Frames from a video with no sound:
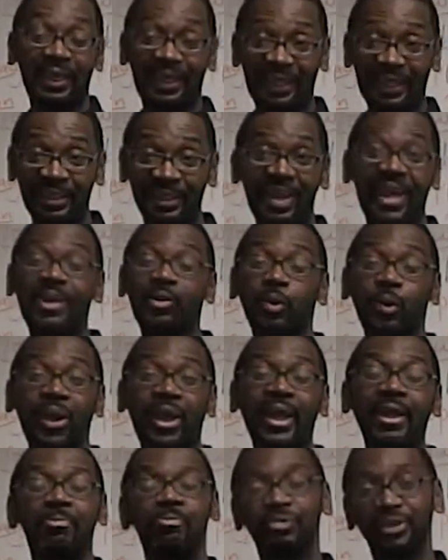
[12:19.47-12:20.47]
In that
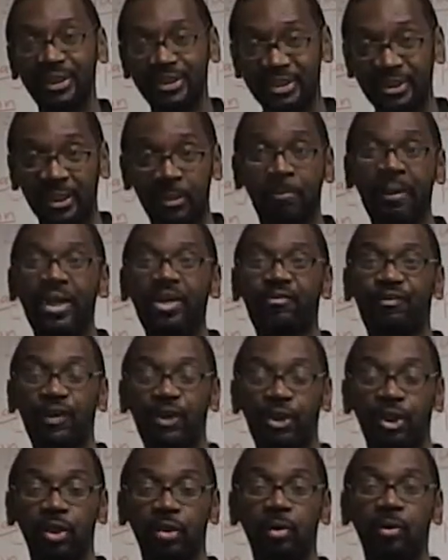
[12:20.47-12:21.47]
way, it's going to
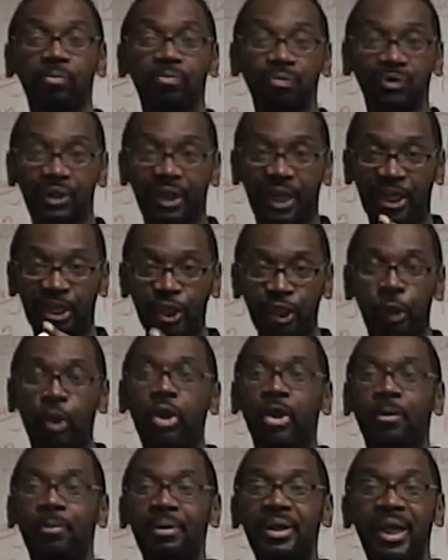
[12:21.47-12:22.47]
benefit you. And you're
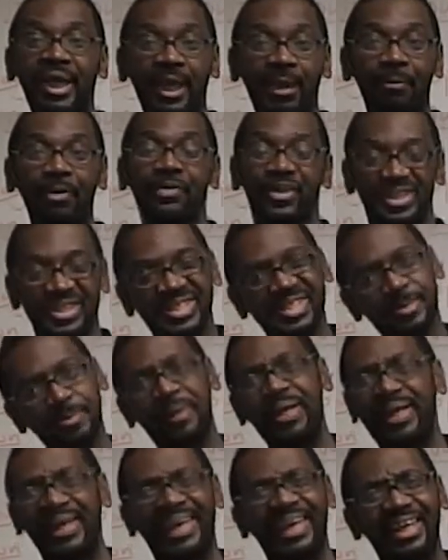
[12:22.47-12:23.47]
going to be able to
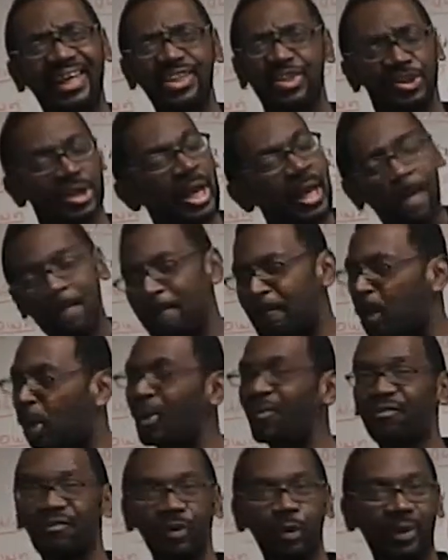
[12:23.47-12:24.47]
speak English
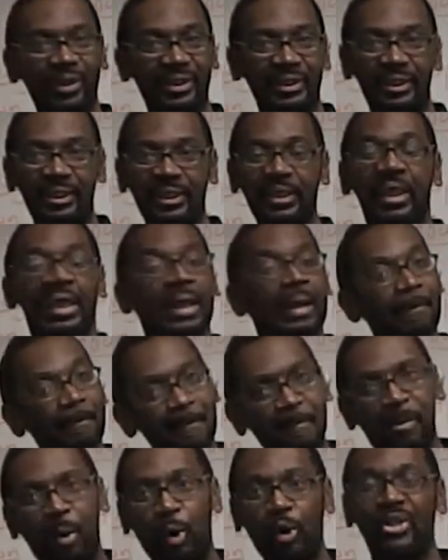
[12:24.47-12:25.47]
more fluently,
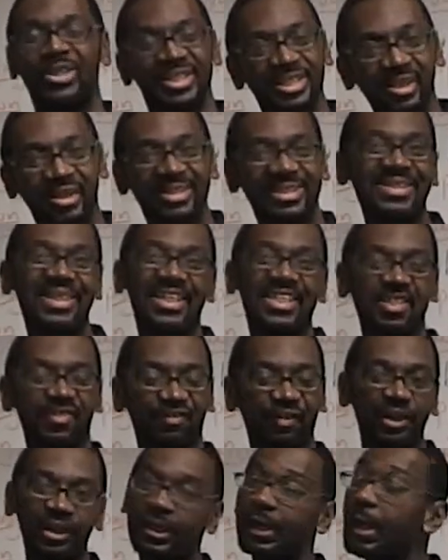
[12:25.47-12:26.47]
more
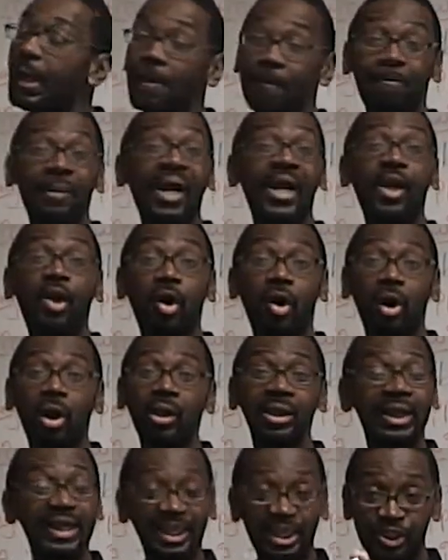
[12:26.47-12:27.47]
successfully. My
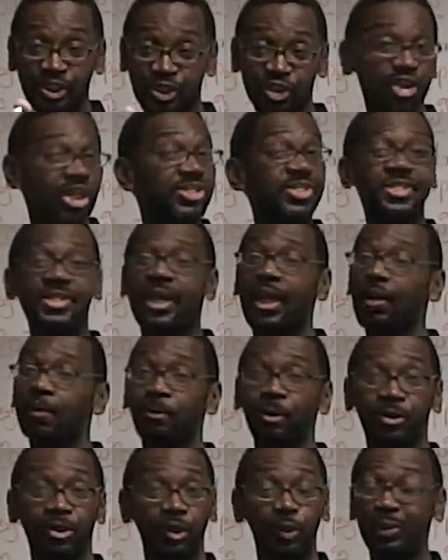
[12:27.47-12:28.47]
goal is just to
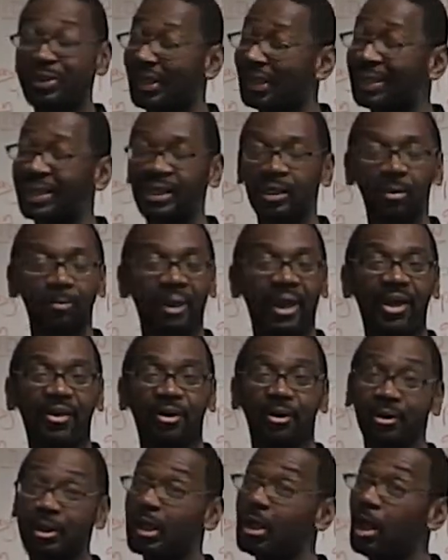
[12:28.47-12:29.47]
help you to do it a little
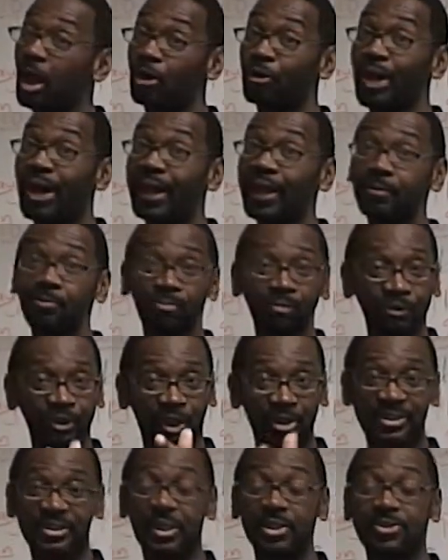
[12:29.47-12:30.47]
better. Alright?
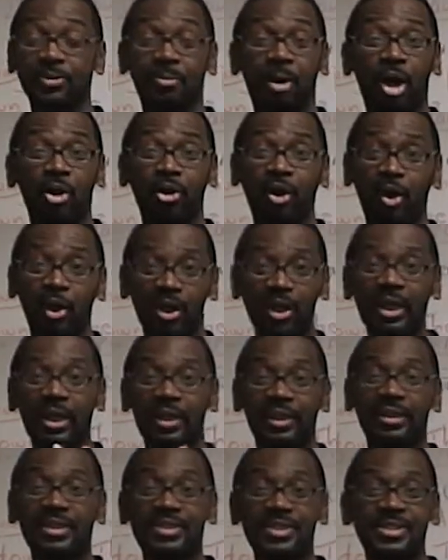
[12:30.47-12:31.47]
Until tomorrow,
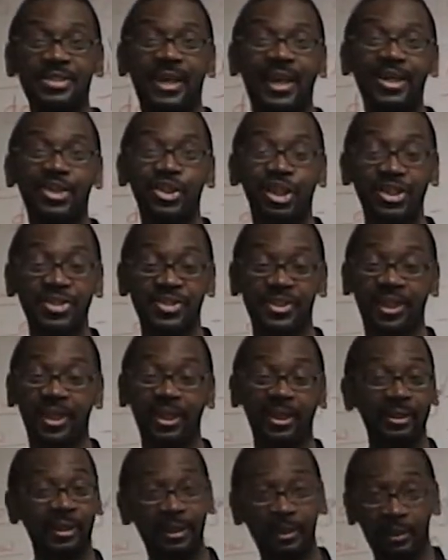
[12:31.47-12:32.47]
this is Nigel
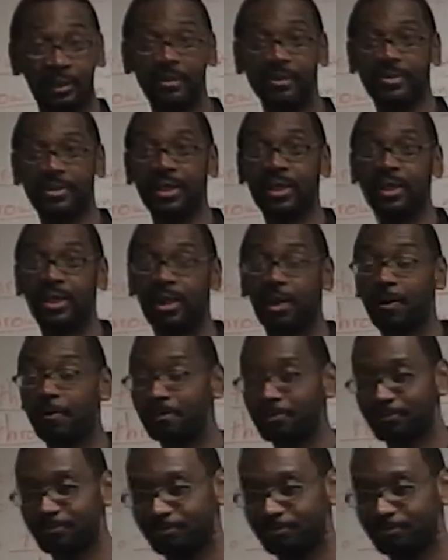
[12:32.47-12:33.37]
saying, take care.